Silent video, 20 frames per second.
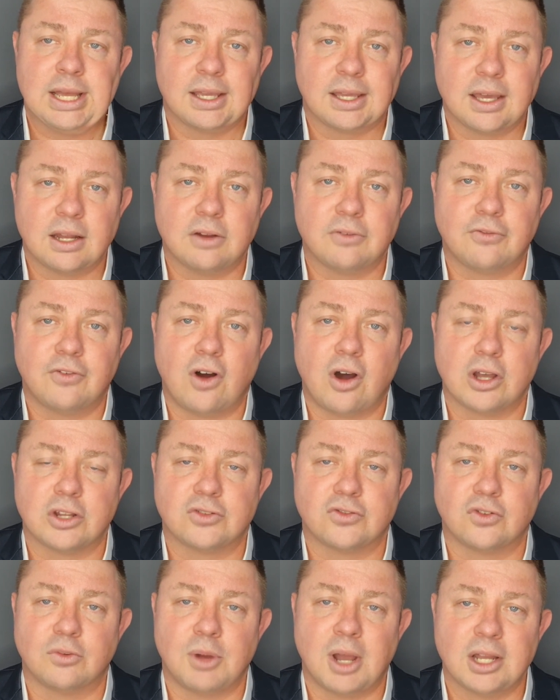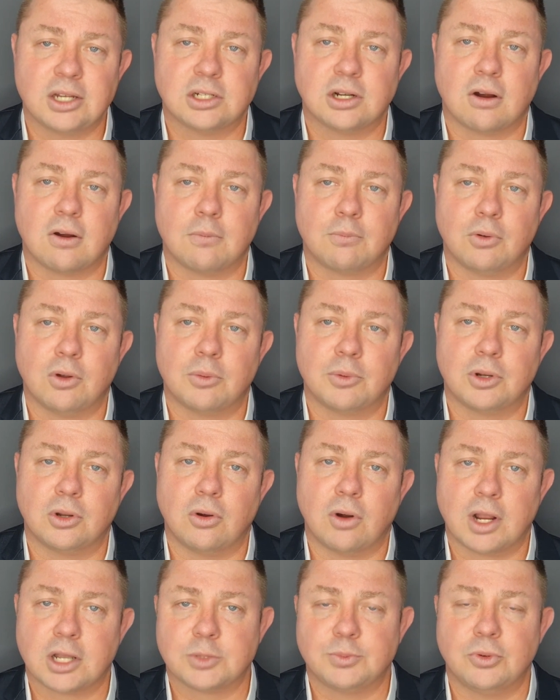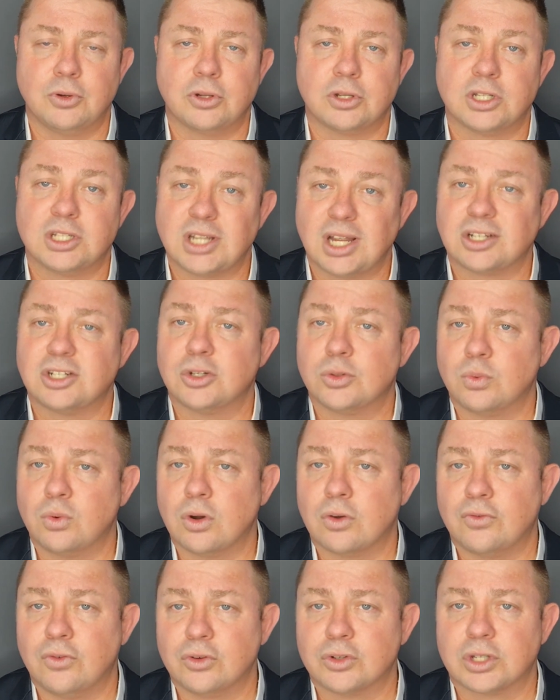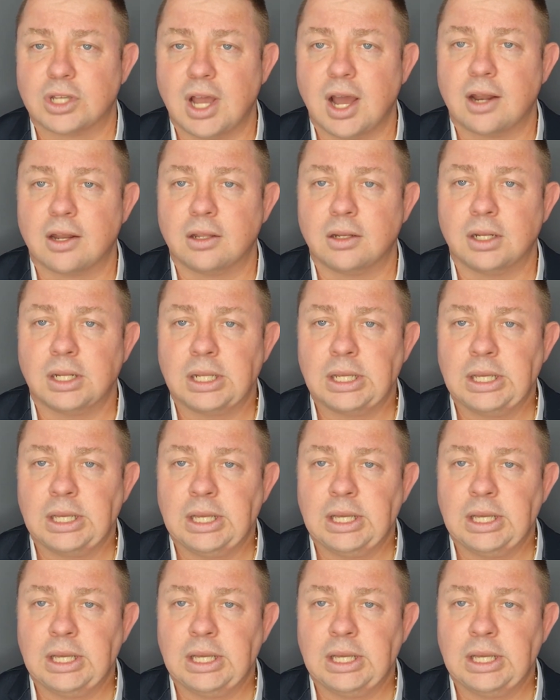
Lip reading: get advice from HR employment law experts such as Workforce Guardian.